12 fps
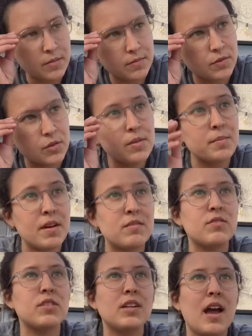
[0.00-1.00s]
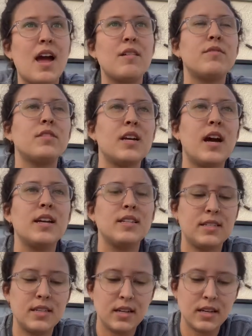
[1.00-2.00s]
food and beverage
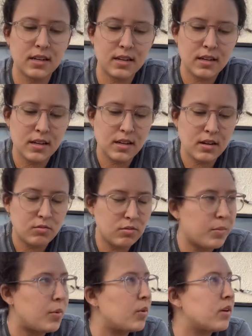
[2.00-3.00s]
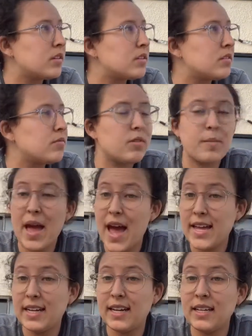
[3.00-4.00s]
advertising reports from
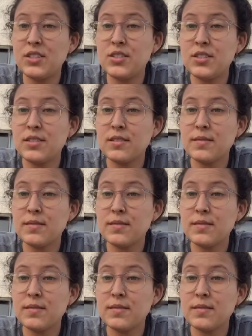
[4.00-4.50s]
Ad Age